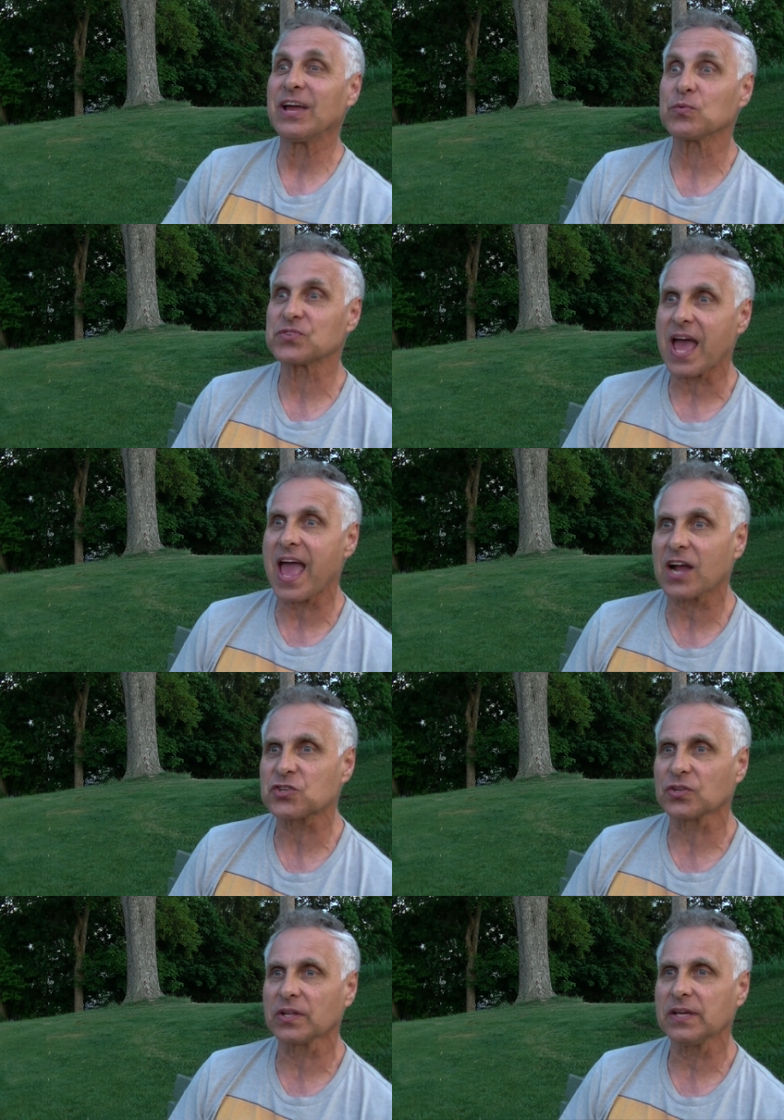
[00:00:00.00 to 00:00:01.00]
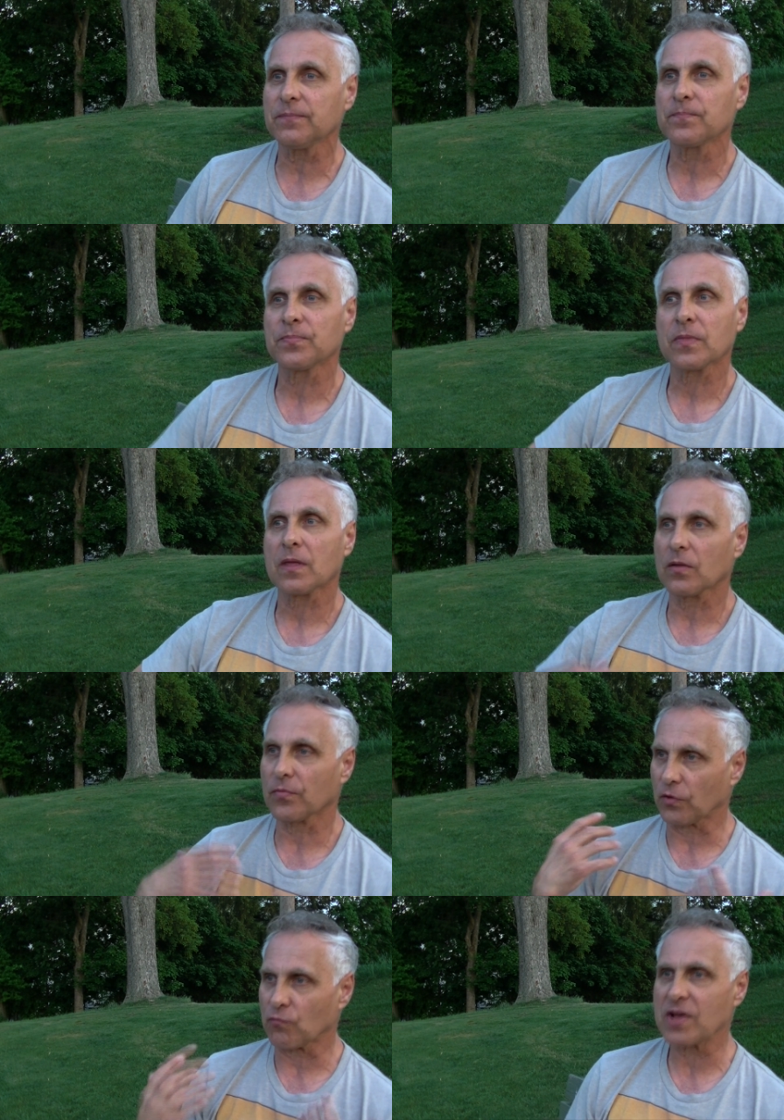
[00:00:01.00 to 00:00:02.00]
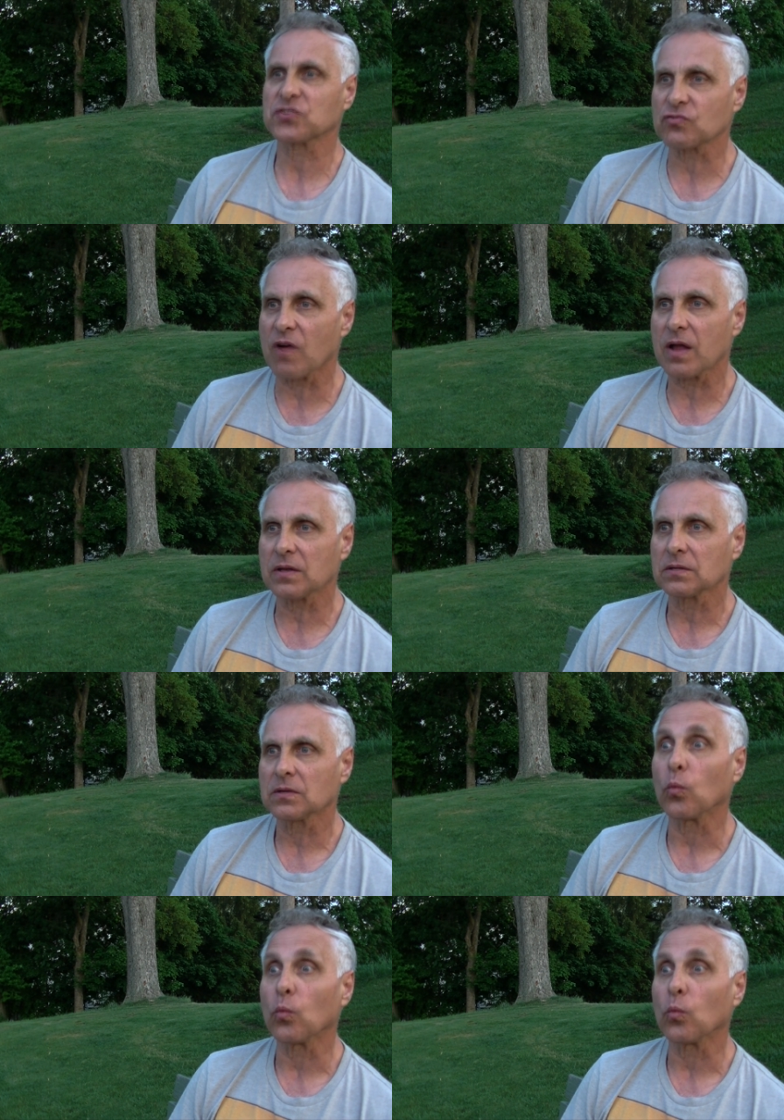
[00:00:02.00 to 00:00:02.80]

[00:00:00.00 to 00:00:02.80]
it was actually the restaurant